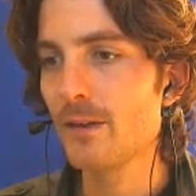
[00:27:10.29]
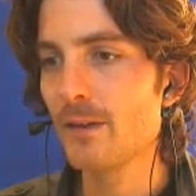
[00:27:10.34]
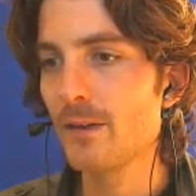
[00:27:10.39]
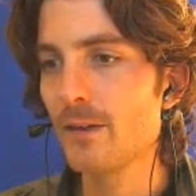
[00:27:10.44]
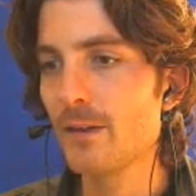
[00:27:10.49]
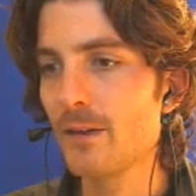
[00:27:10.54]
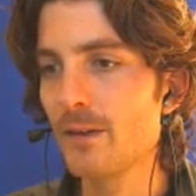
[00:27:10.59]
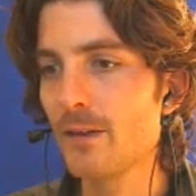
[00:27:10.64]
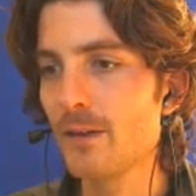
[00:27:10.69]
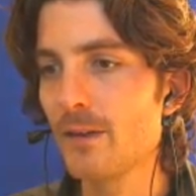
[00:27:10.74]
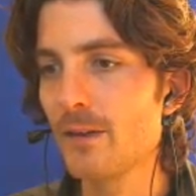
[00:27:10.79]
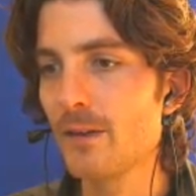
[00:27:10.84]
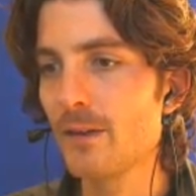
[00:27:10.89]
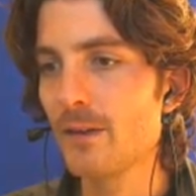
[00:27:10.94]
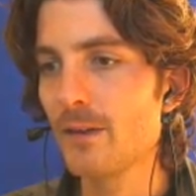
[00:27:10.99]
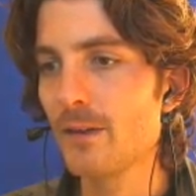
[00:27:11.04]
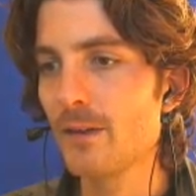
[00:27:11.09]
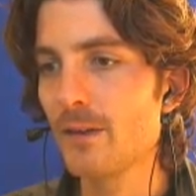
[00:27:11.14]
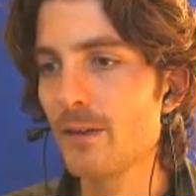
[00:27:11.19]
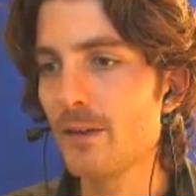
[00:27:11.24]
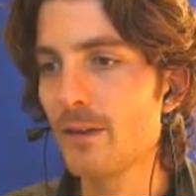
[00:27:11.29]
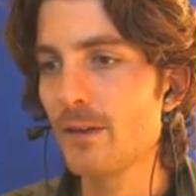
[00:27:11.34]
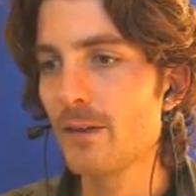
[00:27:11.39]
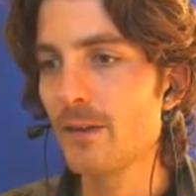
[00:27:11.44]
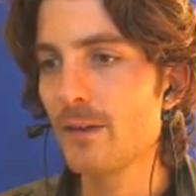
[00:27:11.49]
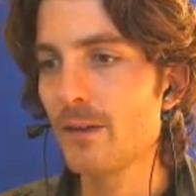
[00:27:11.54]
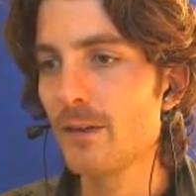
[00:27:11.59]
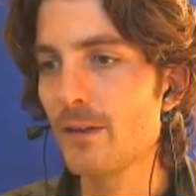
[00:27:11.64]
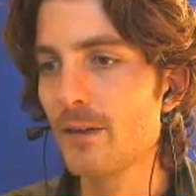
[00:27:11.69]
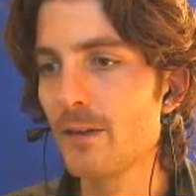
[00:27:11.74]
Yeah, and this
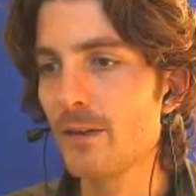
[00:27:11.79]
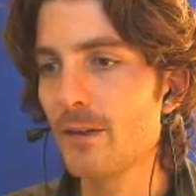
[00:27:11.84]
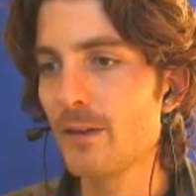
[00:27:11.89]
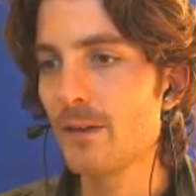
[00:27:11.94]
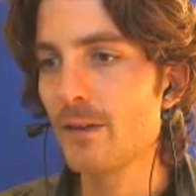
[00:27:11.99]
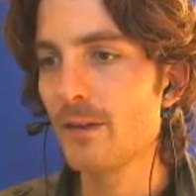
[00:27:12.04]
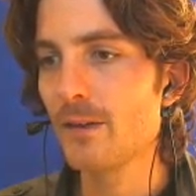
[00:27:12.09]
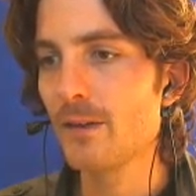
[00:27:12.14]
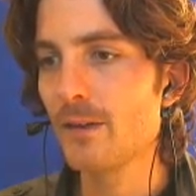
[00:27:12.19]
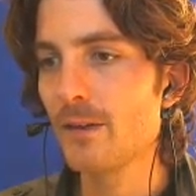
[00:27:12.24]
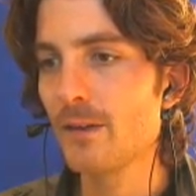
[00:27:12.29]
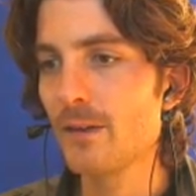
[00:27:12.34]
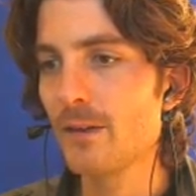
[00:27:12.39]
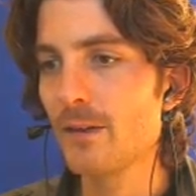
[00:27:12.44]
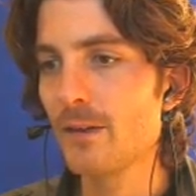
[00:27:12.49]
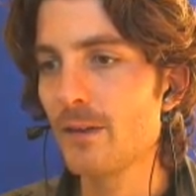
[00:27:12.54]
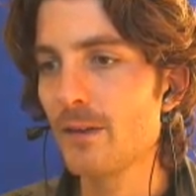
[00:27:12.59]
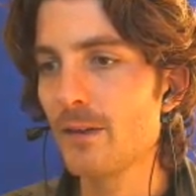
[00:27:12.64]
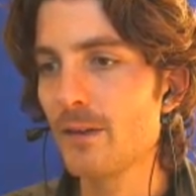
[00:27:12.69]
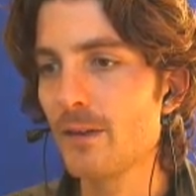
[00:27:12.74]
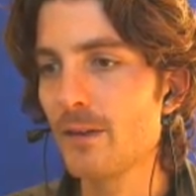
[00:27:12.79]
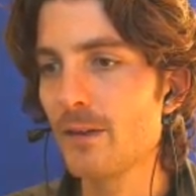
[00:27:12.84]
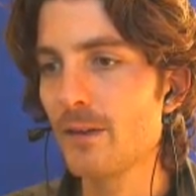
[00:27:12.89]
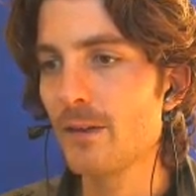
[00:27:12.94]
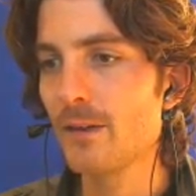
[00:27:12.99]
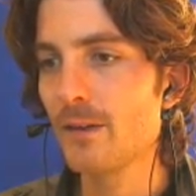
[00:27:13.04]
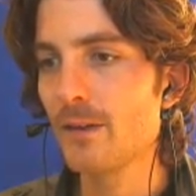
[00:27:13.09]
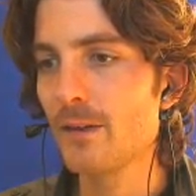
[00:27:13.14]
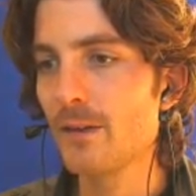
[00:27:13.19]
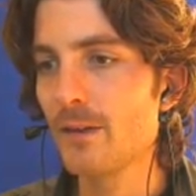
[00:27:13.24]
exactly corresponds to this
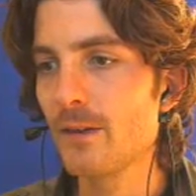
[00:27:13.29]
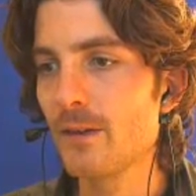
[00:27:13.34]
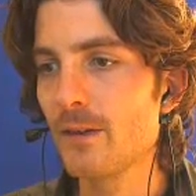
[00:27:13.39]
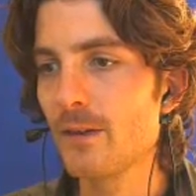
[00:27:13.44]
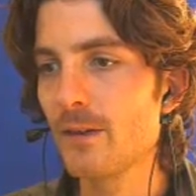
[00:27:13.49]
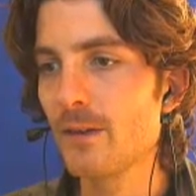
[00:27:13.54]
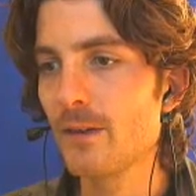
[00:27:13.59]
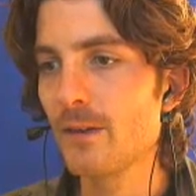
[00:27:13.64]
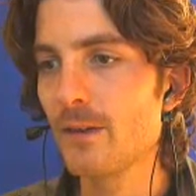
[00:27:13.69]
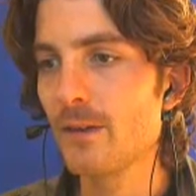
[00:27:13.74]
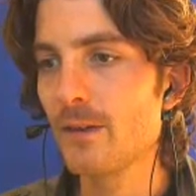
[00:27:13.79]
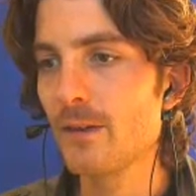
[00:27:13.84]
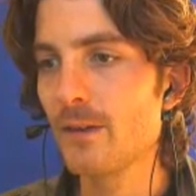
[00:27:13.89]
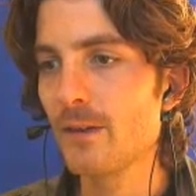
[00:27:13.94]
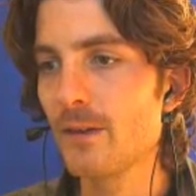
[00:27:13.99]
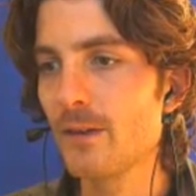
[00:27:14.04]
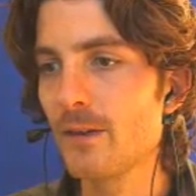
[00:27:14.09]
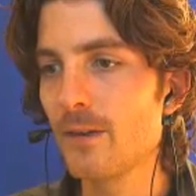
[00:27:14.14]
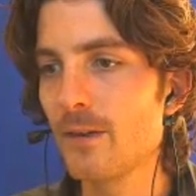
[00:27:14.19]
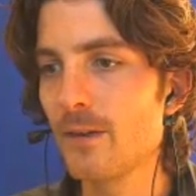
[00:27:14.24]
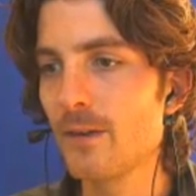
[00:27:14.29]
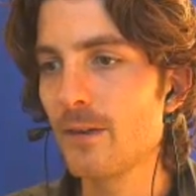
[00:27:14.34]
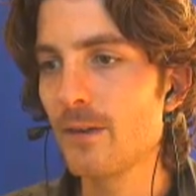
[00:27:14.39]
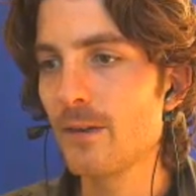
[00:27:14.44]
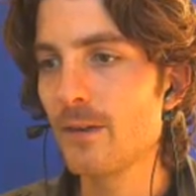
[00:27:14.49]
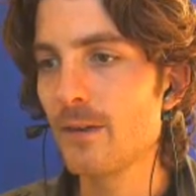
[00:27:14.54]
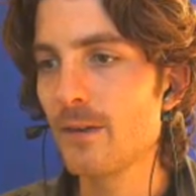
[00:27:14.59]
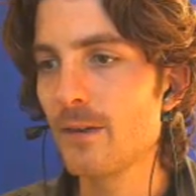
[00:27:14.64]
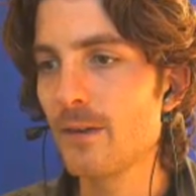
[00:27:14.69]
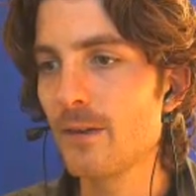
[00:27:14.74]
movement. So abruptly it jumps
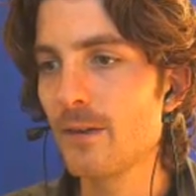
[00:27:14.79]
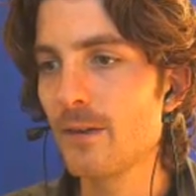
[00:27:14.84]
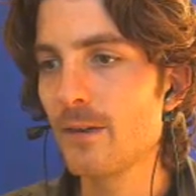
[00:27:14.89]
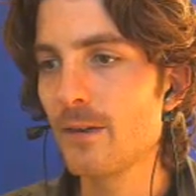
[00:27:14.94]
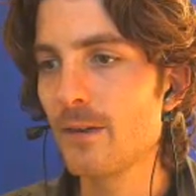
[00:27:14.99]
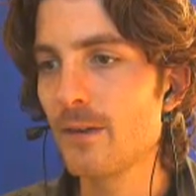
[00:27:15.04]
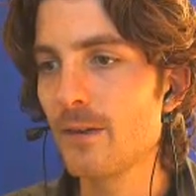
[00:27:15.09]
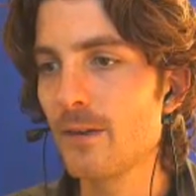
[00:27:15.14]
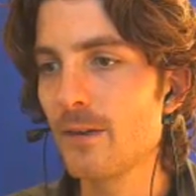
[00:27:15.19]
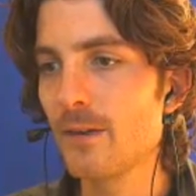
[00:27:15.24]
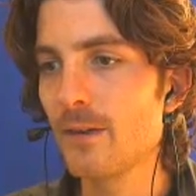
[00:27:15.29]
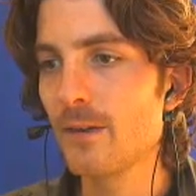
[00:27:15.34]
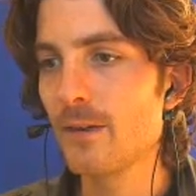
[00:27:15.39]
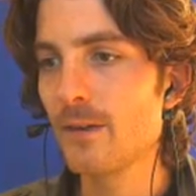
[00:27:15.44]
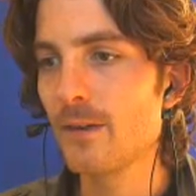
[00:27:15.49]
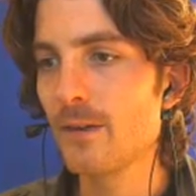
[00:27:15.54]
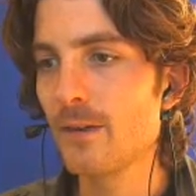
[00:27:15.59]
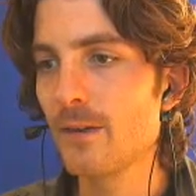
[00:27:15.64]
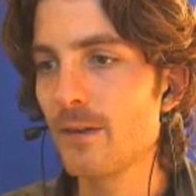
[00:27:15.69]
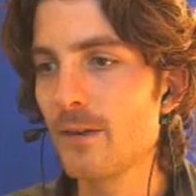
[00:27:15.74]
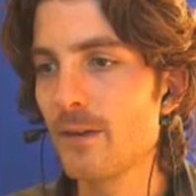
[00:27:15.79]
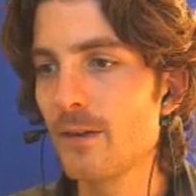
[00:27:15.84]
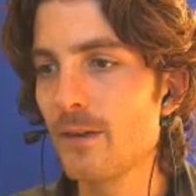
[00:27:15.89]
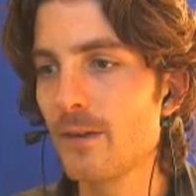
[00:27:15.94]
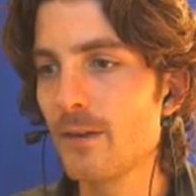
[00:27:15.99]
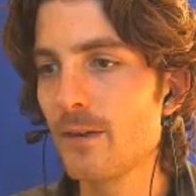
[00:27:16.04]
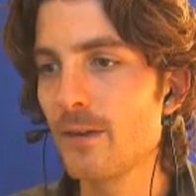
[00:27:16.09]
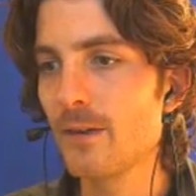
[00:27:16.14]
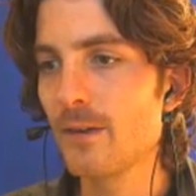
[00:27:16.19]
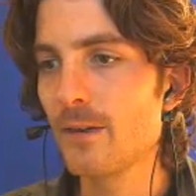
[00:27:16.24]
here and then it
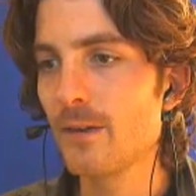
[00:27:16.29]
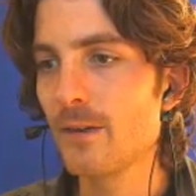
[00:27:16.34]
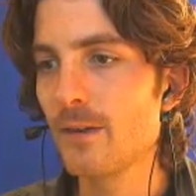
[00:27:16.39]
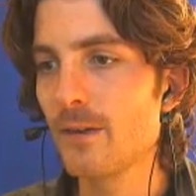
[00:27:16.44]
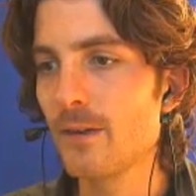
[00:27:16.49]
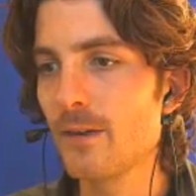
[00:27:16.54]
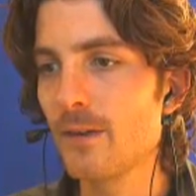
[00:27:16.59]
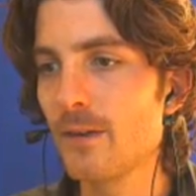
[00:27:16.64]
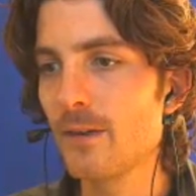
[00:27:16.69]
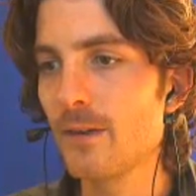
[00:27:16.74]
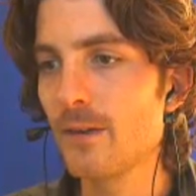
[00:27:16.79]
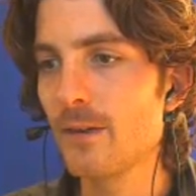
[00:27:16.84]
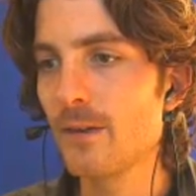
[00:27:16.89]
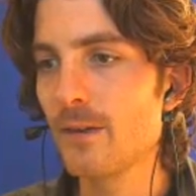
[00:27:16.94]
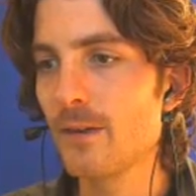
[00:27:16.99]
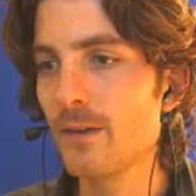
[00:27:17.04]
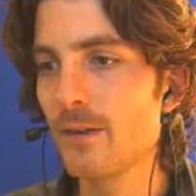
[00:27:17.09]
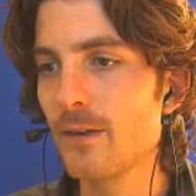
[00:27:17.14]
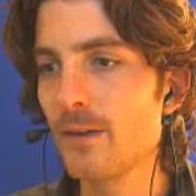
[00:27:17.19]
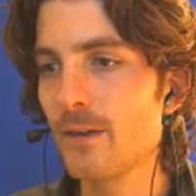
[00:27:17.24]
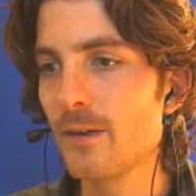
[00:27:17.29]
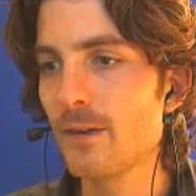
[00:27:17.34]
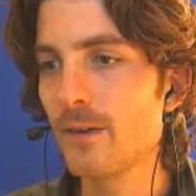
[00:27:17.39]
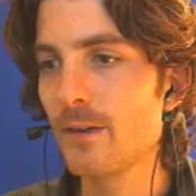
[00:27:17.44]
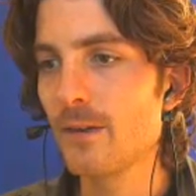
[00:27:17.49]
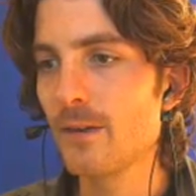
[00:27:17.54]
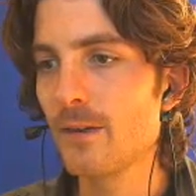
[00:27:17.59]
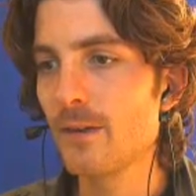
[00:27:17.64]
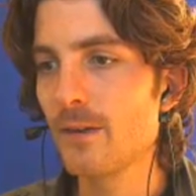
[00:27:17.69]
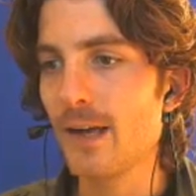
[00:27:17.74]
slowly moves
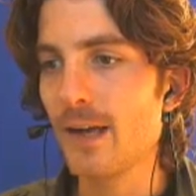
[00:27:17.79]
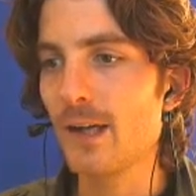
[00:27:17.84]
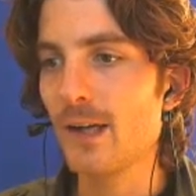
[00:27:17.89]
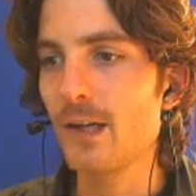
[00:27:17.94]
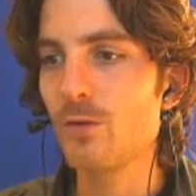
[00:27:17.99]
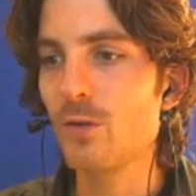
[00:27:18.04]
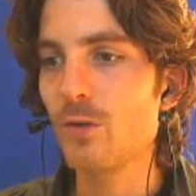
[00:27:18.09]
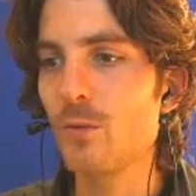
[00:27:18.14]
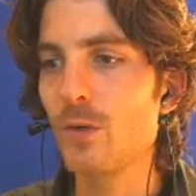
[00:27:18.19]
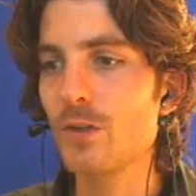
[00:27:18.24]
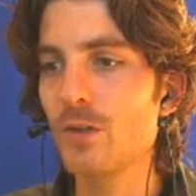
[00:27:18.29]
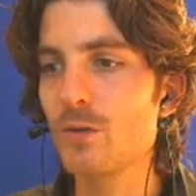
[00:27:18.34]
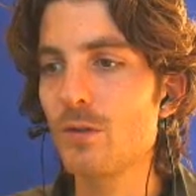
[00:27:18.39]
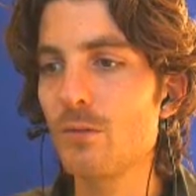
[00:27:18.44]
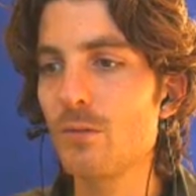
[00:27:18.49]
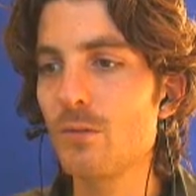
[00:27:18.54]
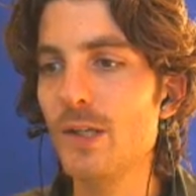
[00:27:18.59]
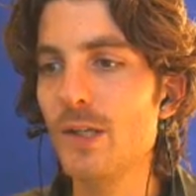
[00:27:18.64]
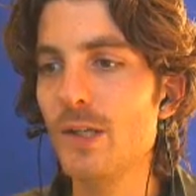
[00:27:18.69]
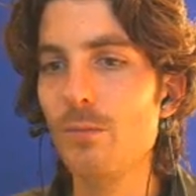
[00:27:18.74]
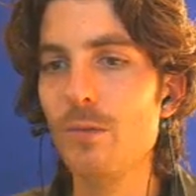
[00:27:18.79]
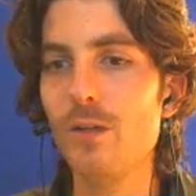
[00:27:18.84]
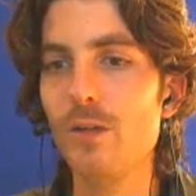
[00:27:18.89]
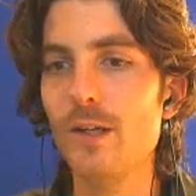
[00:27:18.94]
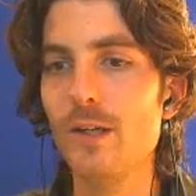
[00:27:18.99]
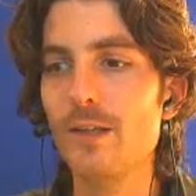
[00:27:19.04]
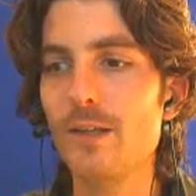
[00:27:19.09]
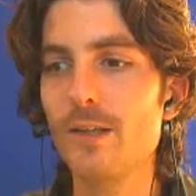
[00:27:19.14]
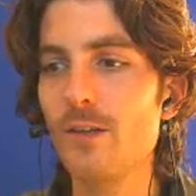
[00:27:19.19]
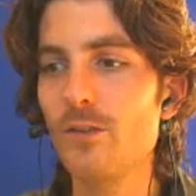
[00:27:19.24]
back. And if you want to
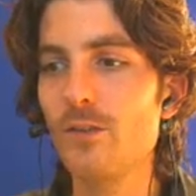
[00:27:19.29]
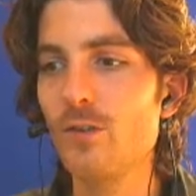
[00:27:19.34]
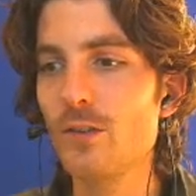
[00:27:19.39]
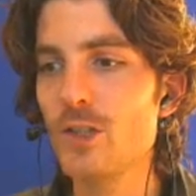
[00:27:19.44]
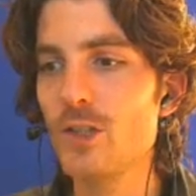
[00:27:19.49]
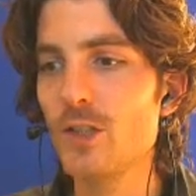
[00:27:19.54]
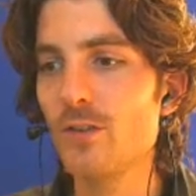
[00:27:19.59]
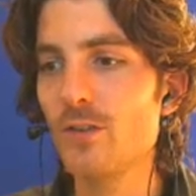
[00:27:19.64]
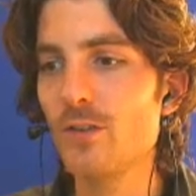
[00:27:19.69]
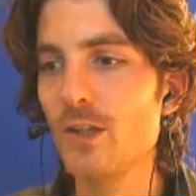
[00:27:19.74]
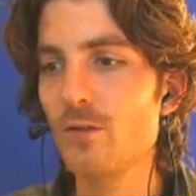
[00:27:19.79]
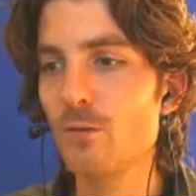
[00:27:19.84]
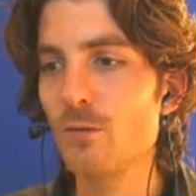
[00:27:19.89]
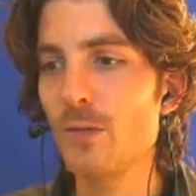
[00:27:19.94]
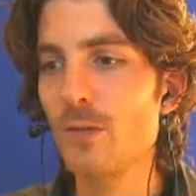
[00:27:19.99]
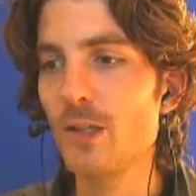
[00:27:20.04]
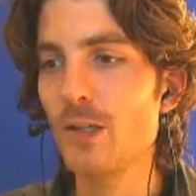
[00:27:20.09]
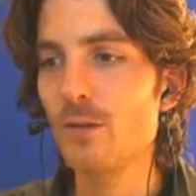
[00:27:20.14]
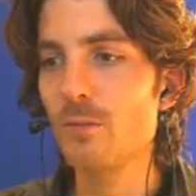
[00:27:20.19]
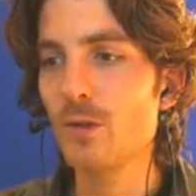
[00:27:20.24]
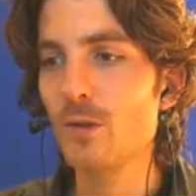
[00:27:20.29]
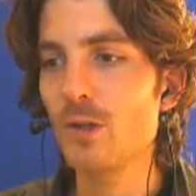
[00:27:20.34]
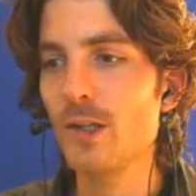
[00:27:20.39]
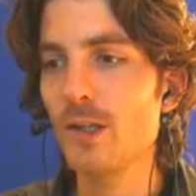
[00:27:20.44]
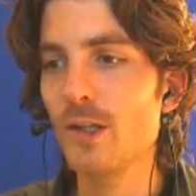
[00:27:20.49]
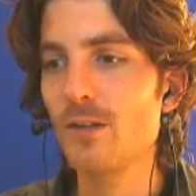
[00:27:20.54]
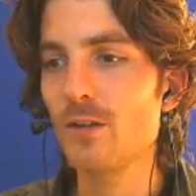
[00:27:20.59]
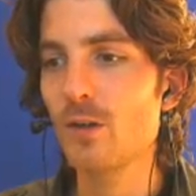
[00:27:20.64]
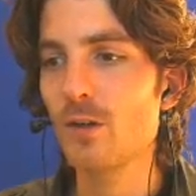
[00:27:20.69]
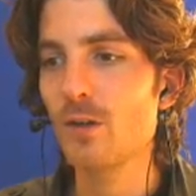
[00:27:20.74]
manipulate this, you just have to manipulate
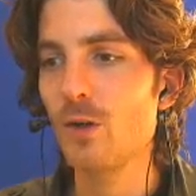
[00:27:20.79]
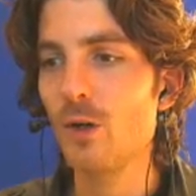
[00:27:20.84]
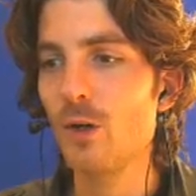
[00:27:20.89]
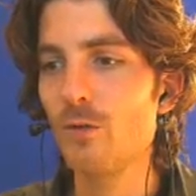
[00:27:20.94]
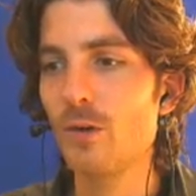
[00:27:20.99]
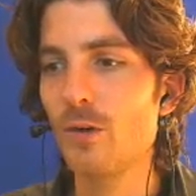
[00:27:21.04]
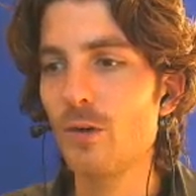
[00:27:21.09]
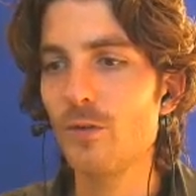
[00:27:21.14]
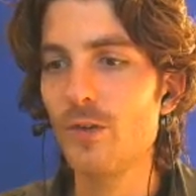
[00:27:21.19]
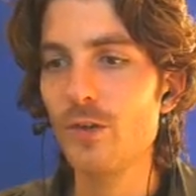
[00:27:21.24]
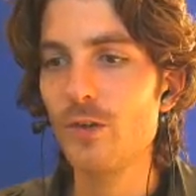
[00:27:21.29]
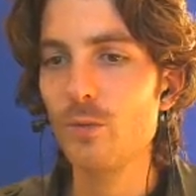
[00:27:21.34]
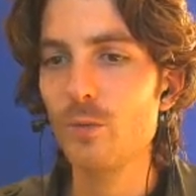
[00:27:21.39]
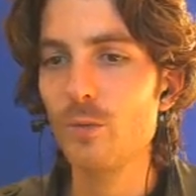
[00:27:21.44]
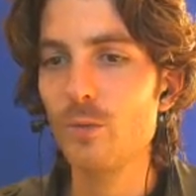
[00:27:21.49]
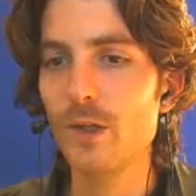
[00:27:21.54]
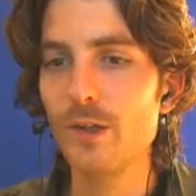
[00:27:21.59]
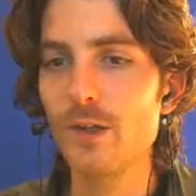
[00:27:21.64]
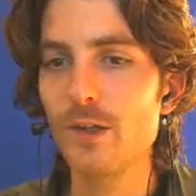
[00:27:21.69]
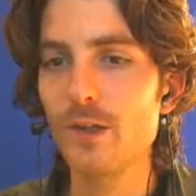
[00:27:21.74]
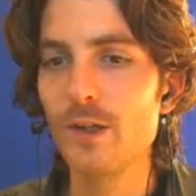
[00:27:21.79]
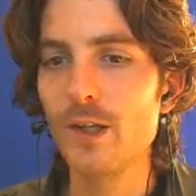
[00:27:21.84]
the curve of this one.